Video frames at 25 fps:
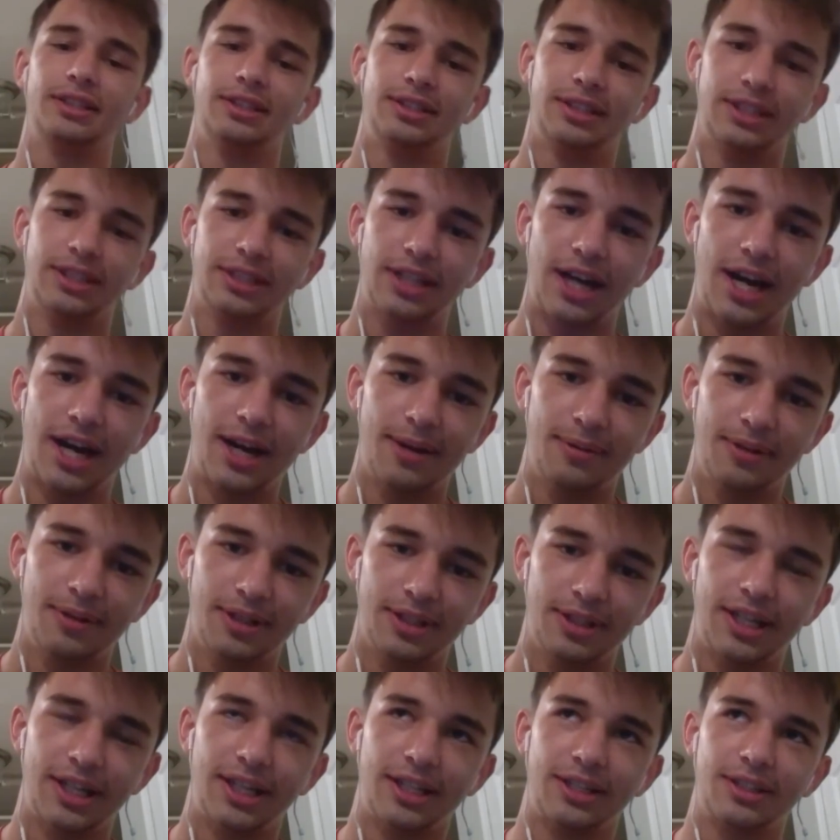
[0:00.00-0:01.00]
timing,
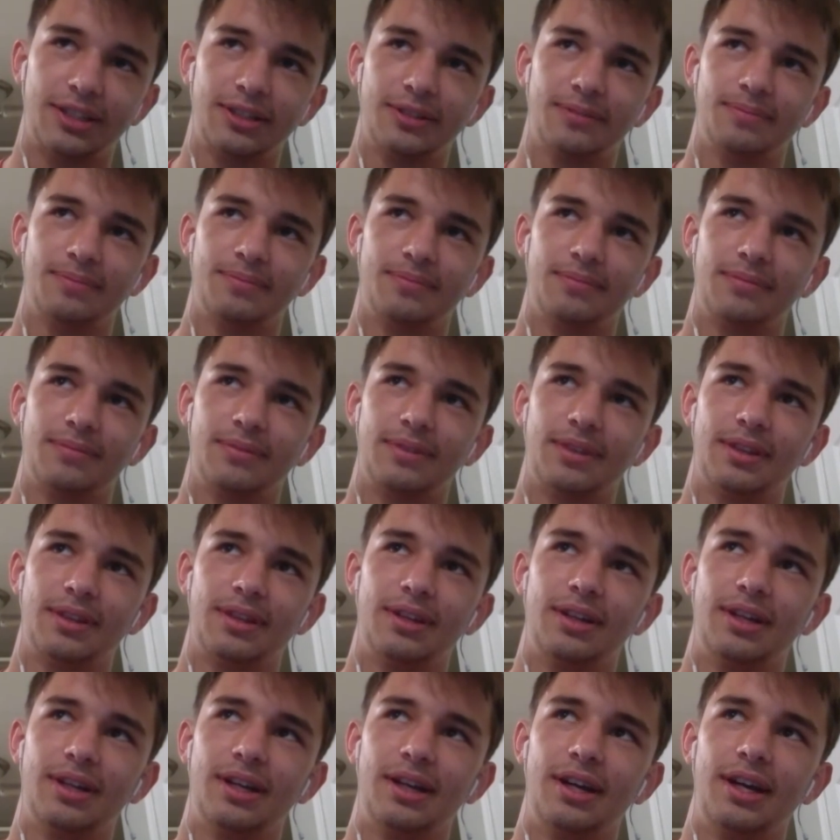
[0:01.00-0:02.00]
like,
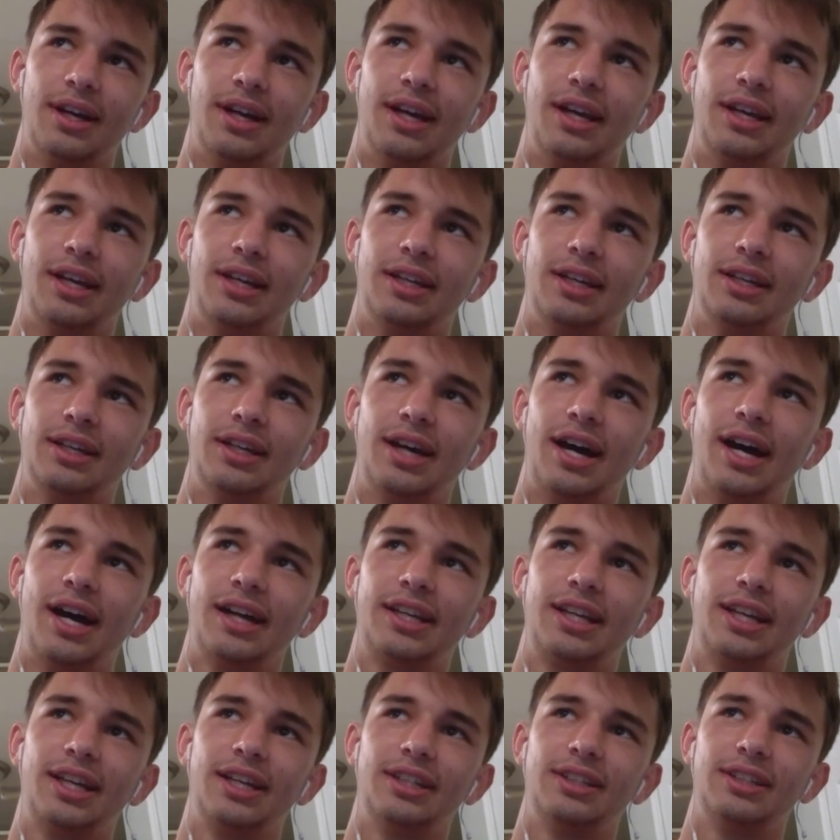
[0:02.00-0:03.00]
I
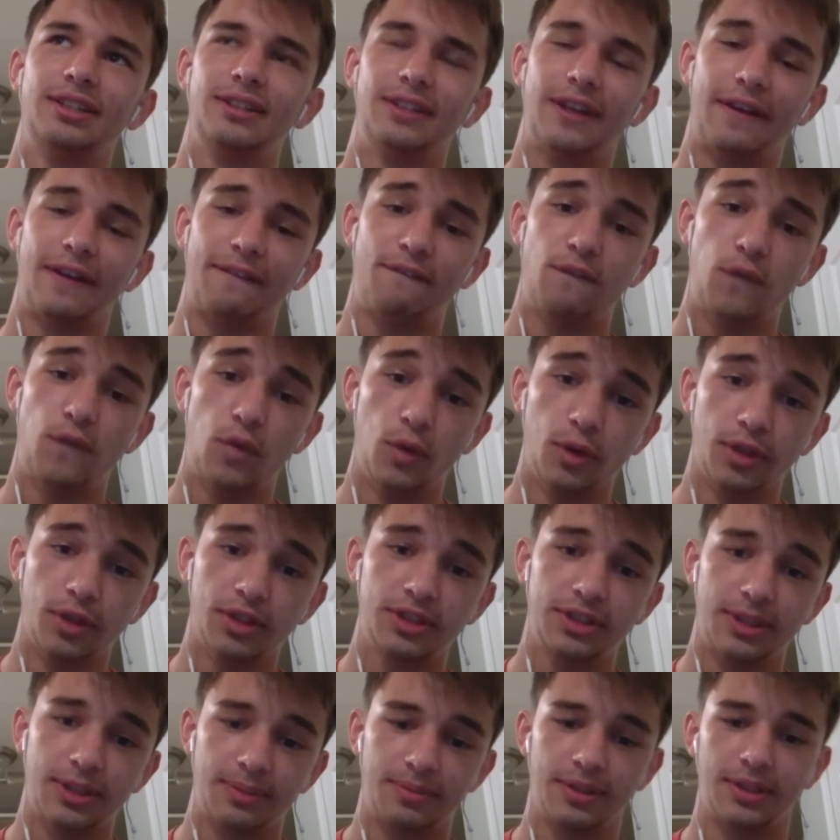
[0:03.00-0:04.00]
can't like force
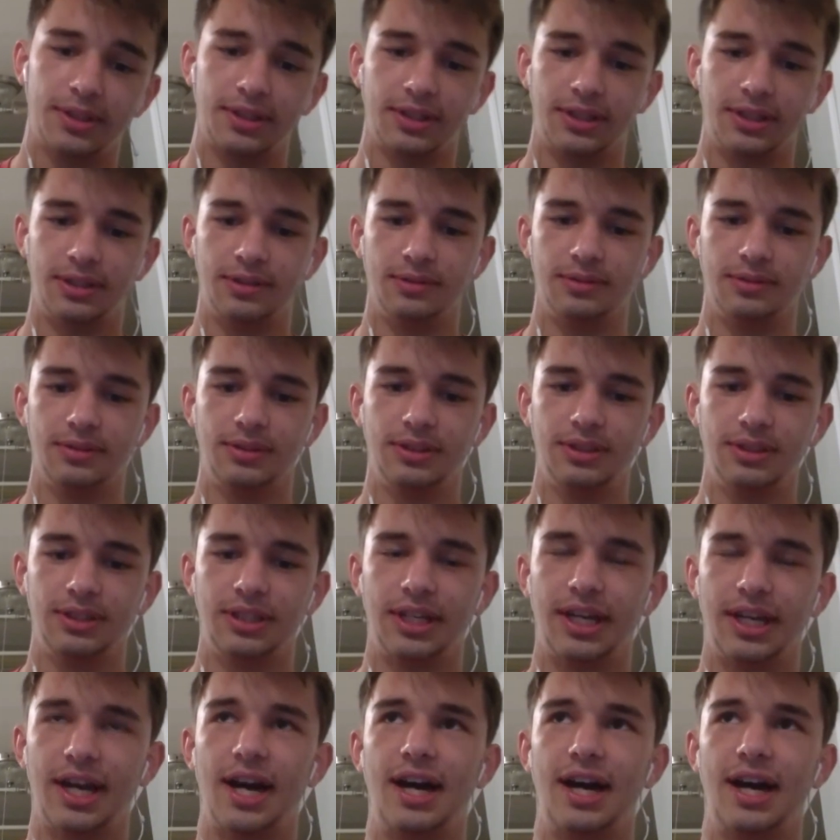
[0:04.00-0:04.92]
something though. Like, I